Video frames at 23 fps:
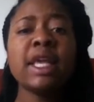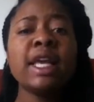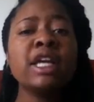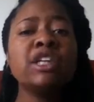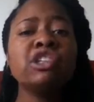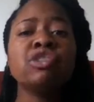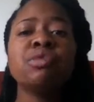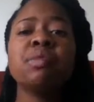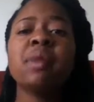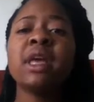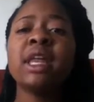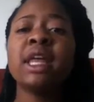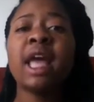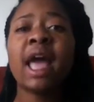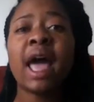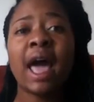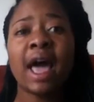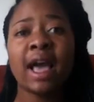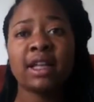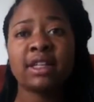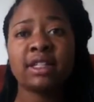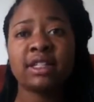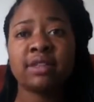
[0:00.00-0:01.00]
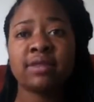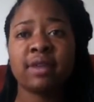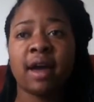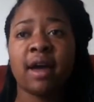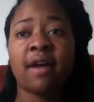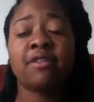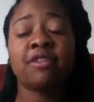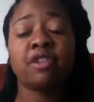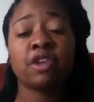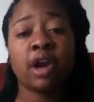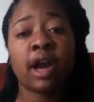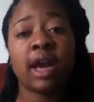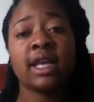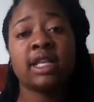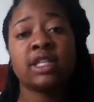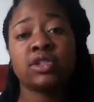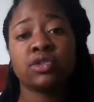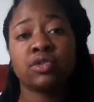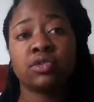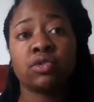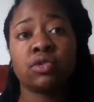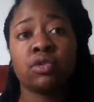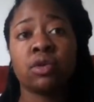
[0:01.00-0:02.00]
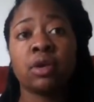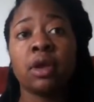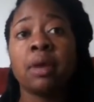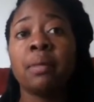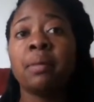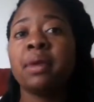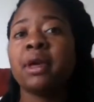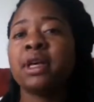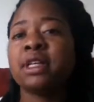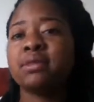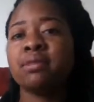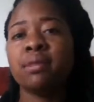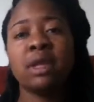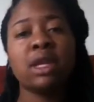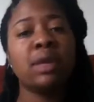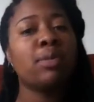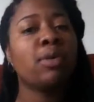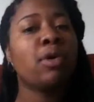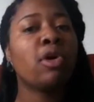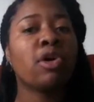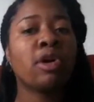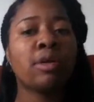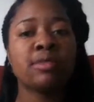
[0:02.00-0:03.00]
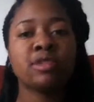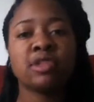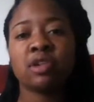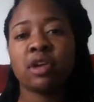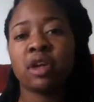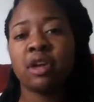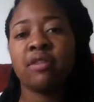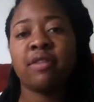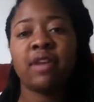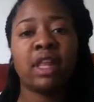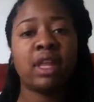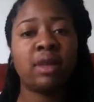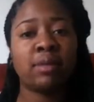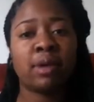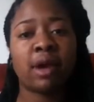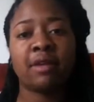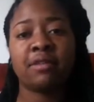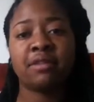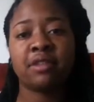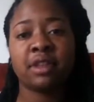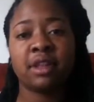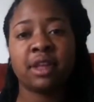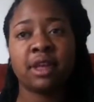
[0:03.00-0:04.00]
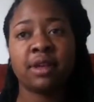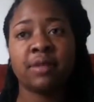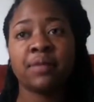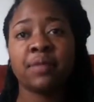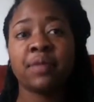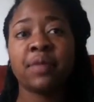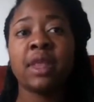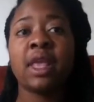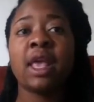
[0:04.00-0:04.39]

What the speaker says: is remaining active after high school, because many programs are not available after then.